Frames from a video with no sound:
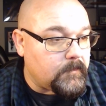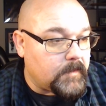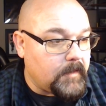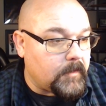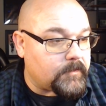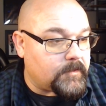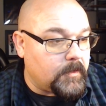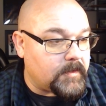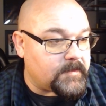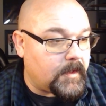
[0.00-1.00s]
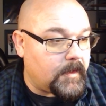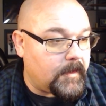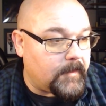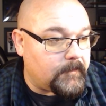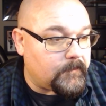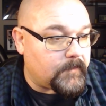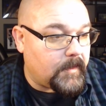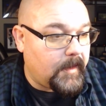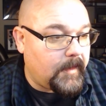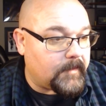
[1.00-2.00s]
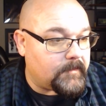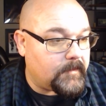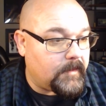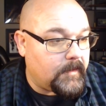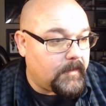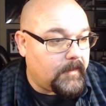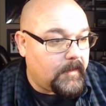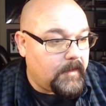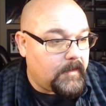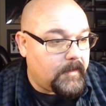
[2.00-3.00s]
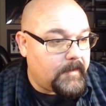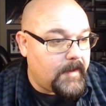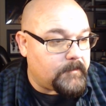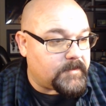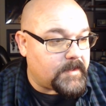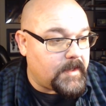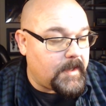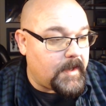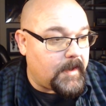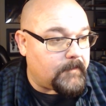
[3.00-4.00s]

Daryl Stewart's on. Alex Adamski.